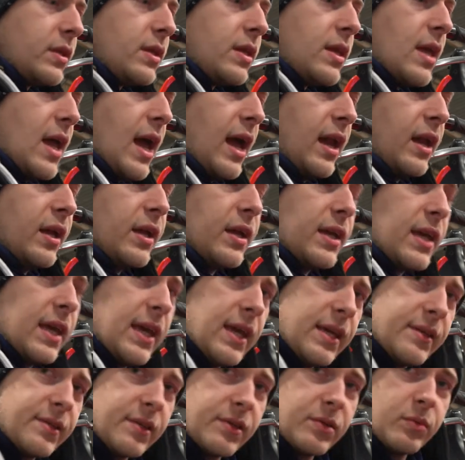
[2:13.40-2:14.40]
Allen
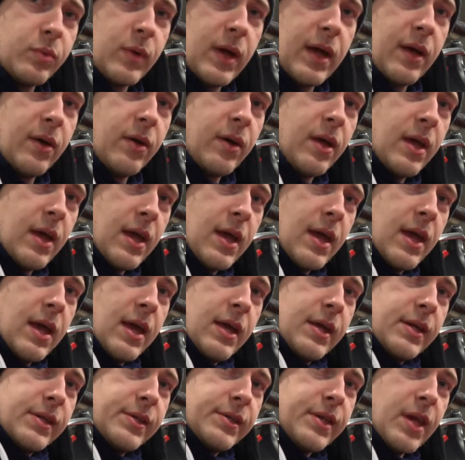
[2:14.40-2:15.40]
keys as well,
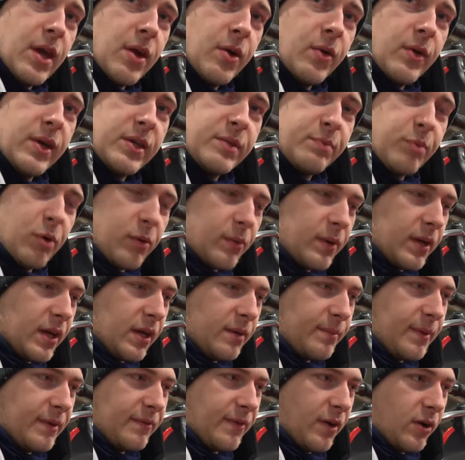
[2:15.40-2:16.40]
so it's probably
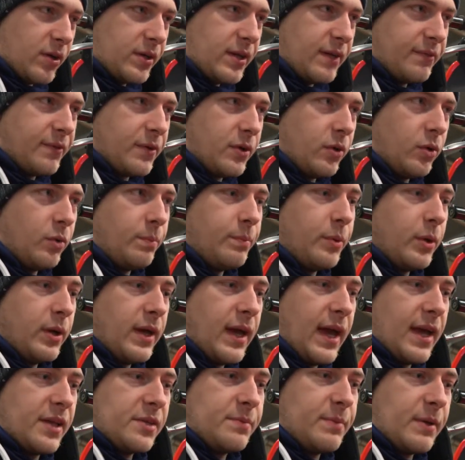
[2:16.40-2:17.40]
going to be very difficult, but
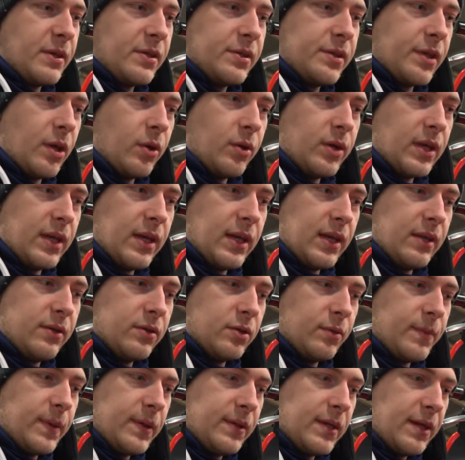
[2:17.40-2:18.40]
it has been soaking in
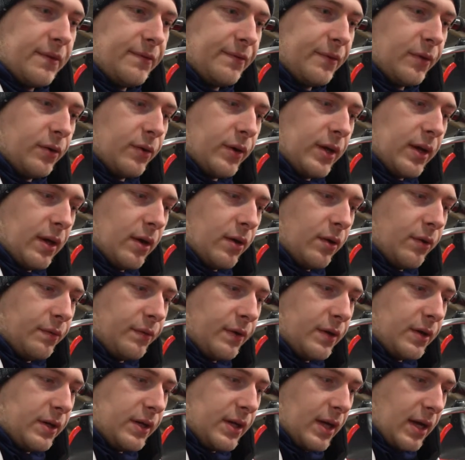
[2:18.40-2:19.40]
WD-40
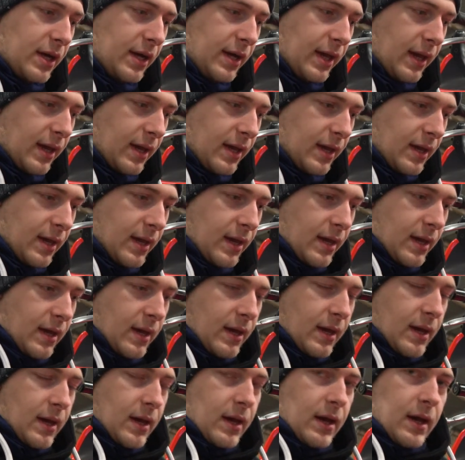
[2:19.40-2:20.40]
overnight.
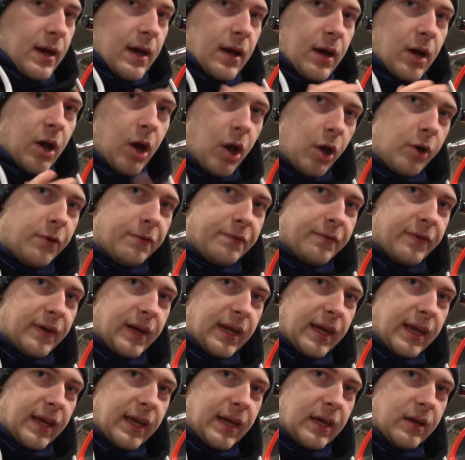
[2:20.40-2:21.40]

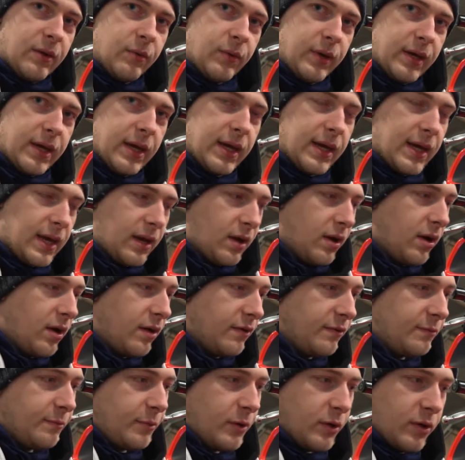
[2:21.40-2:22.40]
Hopefully we can get it
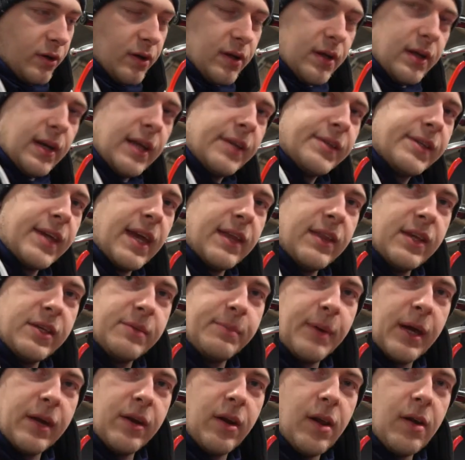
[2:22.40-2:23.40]
off, but let's get this
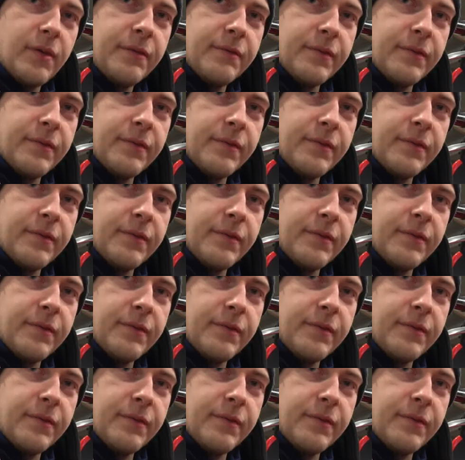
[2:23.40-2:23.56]
panel off